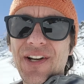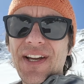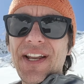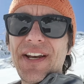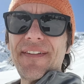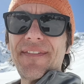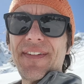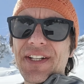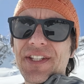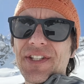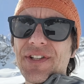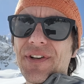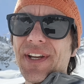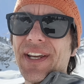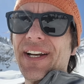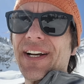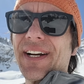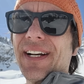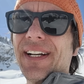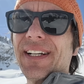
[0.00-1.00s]
innervates your
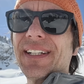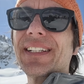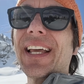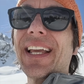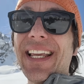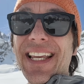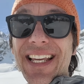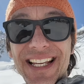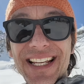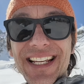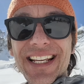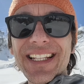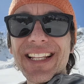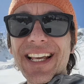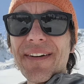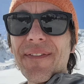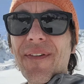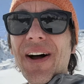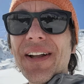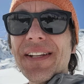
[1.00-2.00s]
ear, the E,
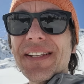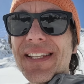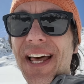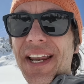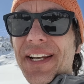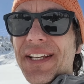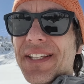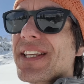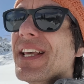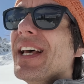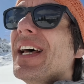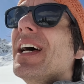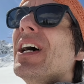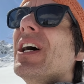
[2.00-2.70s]
the one that is